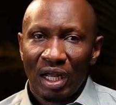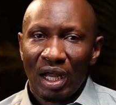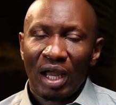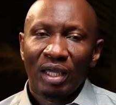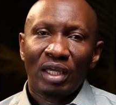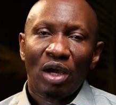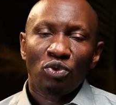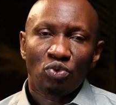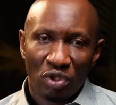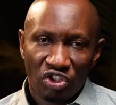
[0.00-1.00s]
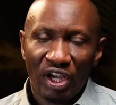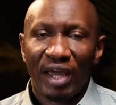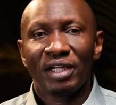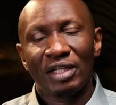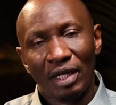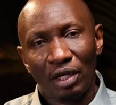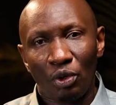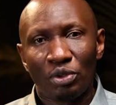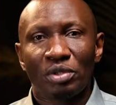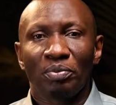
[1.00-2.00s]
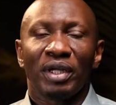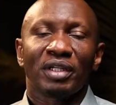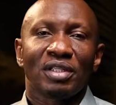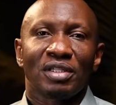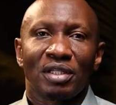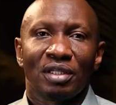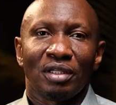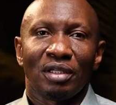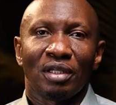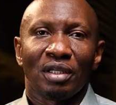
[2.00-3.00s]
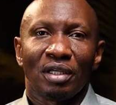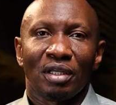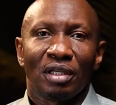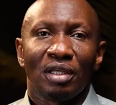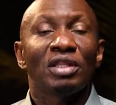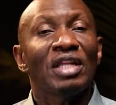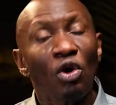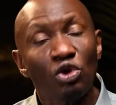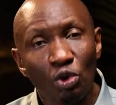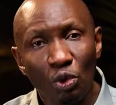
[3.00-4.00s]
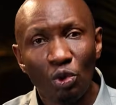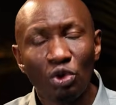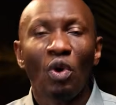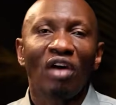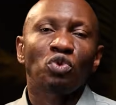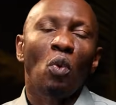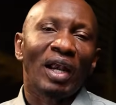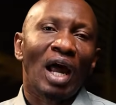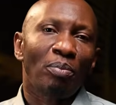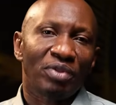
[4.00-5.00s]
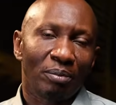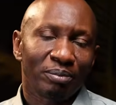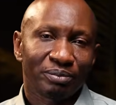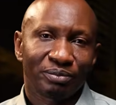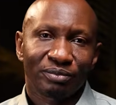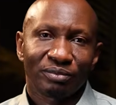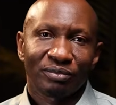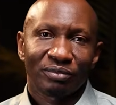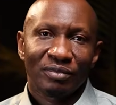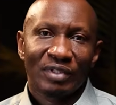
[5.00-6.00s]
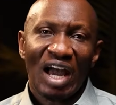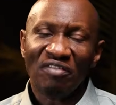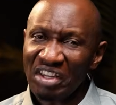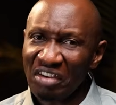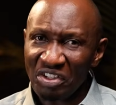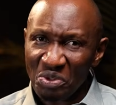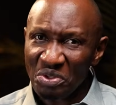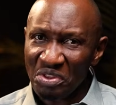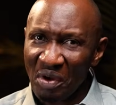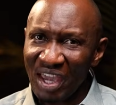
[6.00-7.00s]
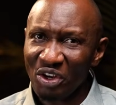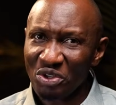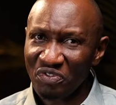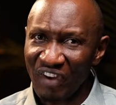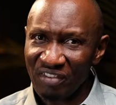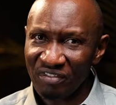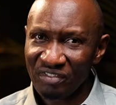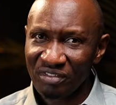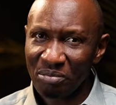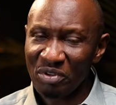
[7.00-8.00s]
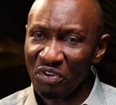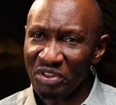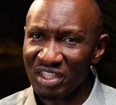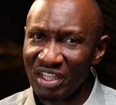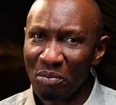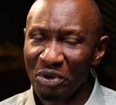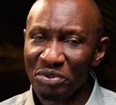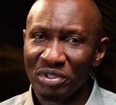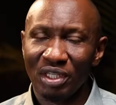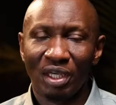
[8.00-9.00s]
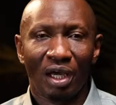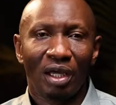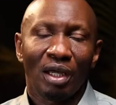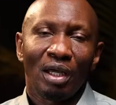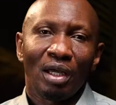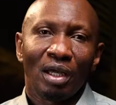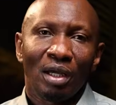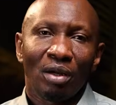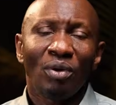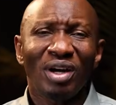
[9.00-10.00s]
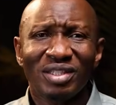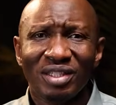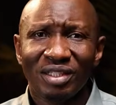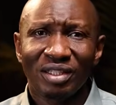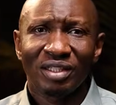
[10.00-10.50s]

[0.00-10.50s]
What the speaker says: I was with child and I lost the pregnancy. Now you have to one-up them. Have I ever told you the way I lost 5 before this kaboy you see here? What?